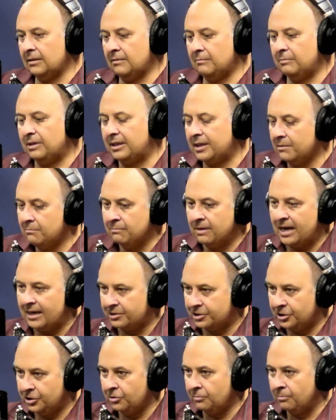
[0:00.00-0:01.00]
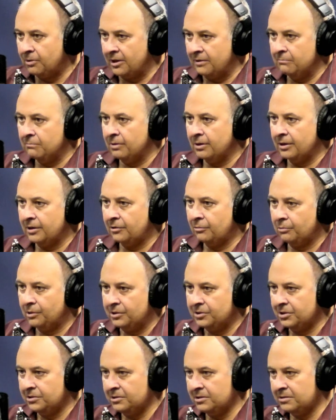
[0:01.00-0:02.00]
But getting back to your bread and butter,
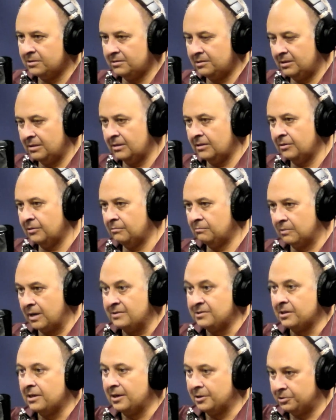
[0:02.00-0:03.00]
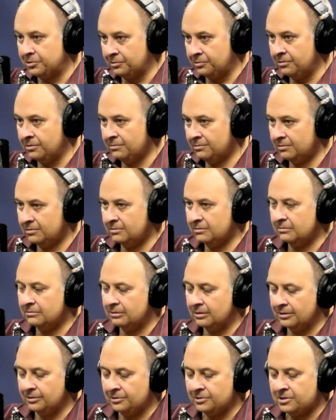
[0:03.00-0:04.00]
which is, residential
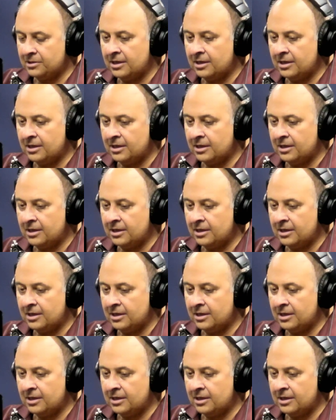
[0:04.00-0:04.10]
real estate.